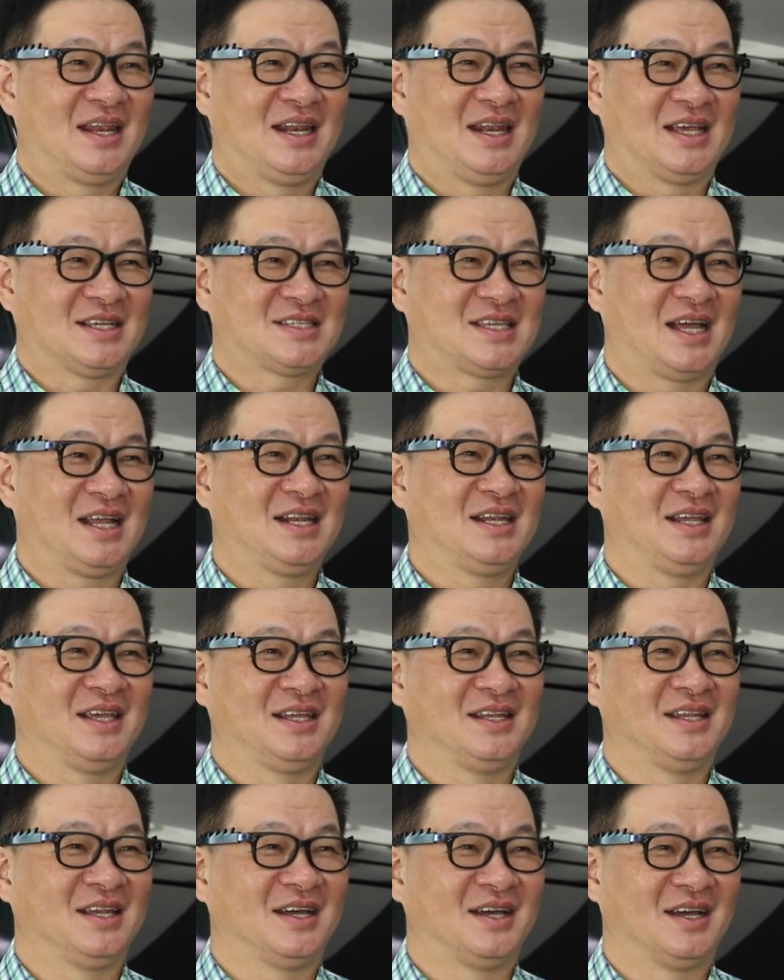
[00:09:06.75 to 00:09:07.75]
LaSalle
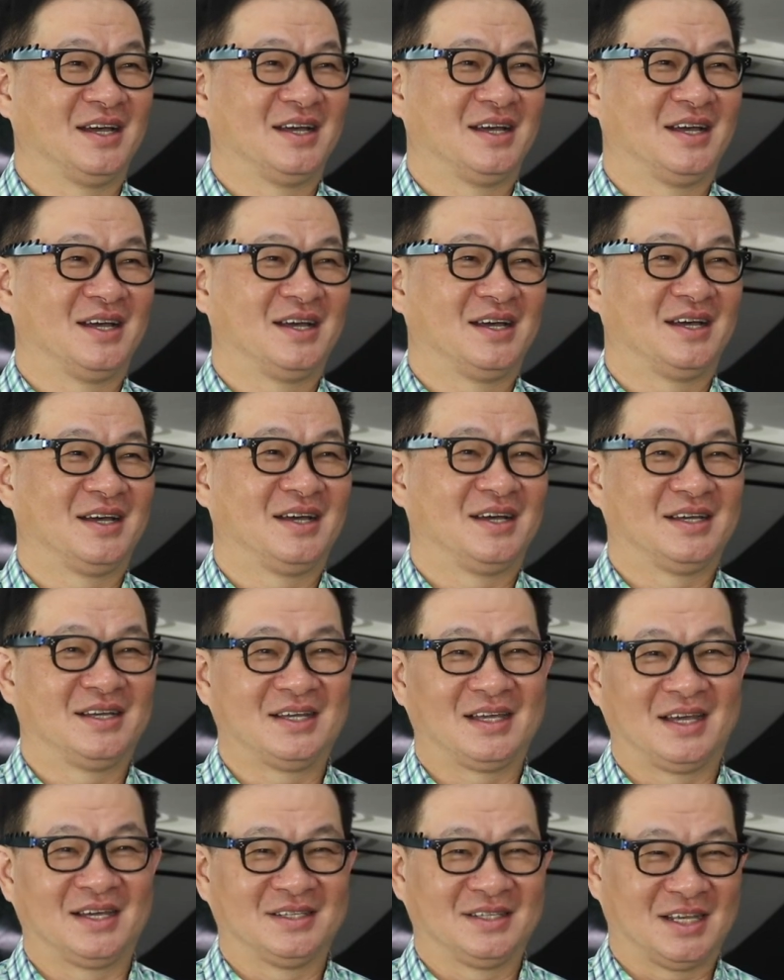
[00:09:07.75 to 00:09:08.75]
in uh,
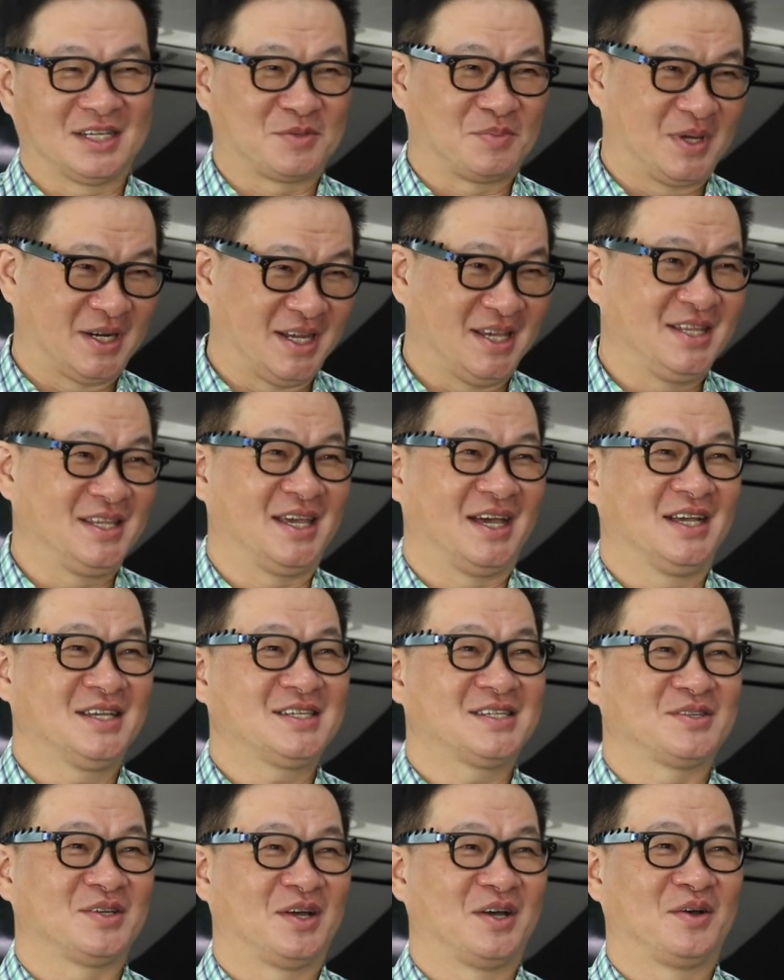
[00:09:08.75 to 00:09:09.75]
Dasmariñas, Las
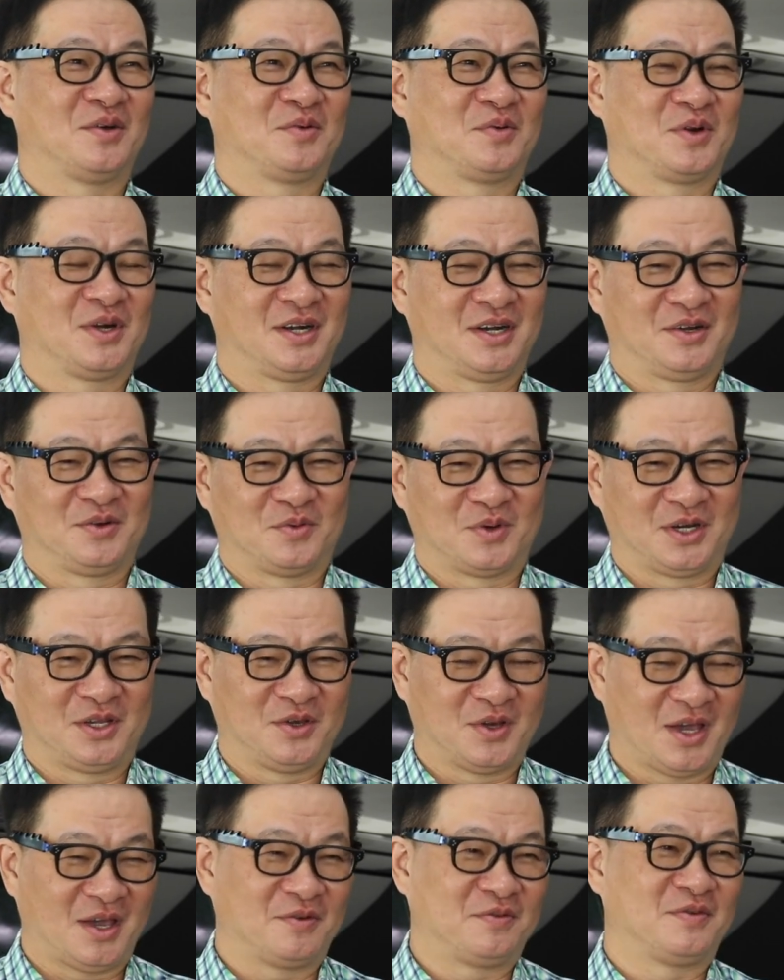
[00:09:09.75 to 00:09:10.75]
Marinas uh, yes. where, where
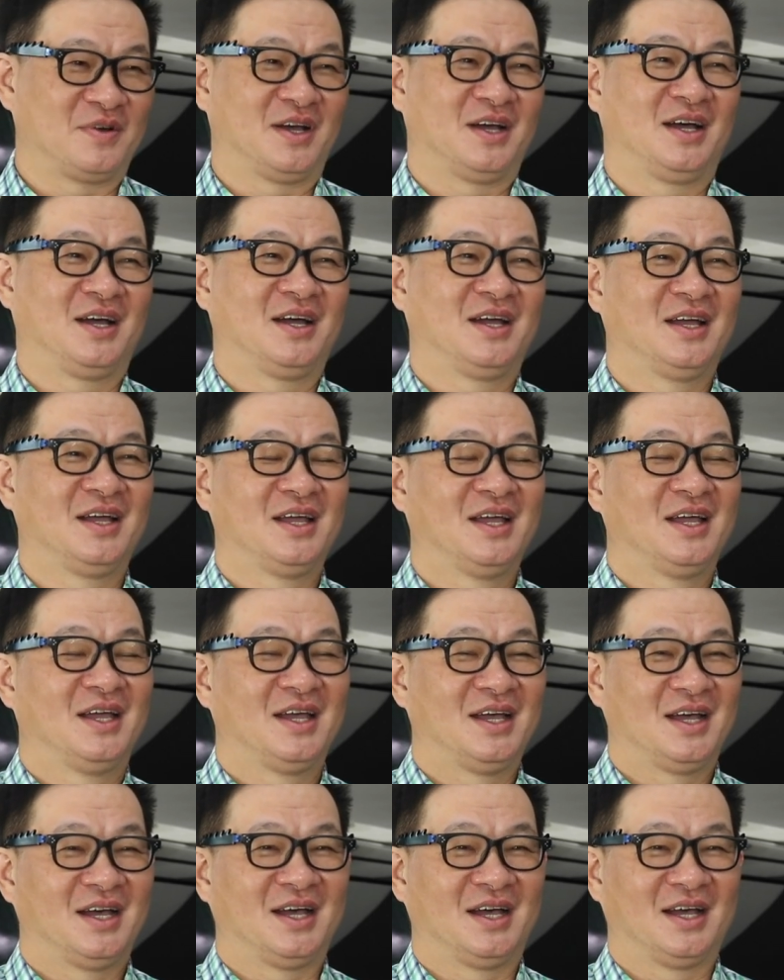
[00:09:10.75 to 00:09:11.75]
you have a,
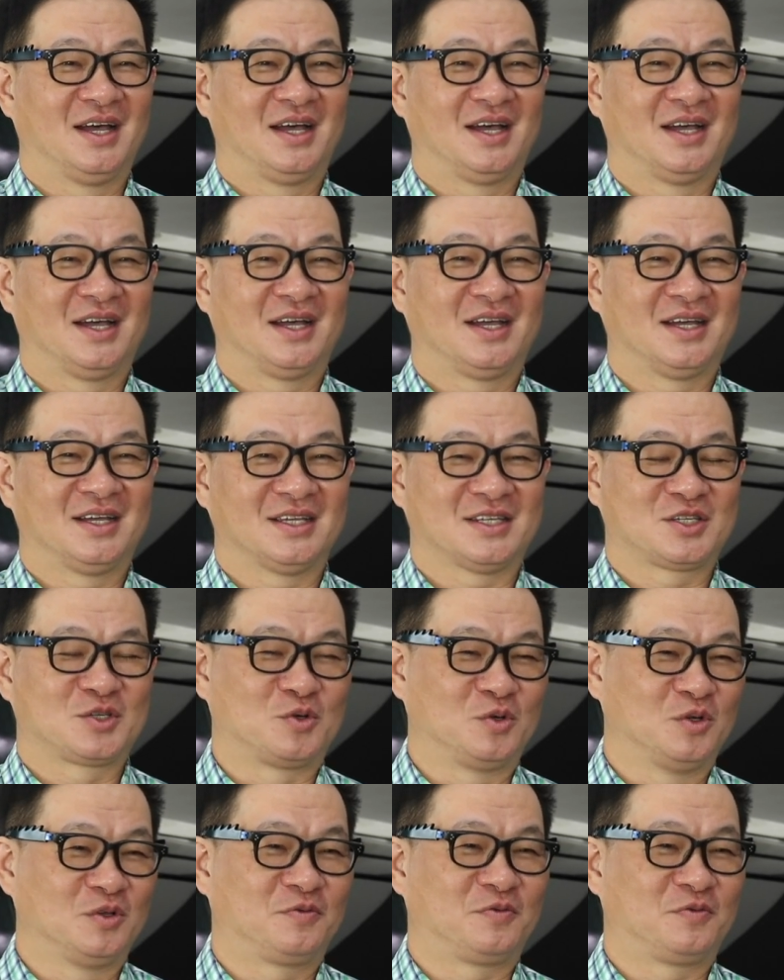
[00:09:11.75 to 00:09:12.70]
a school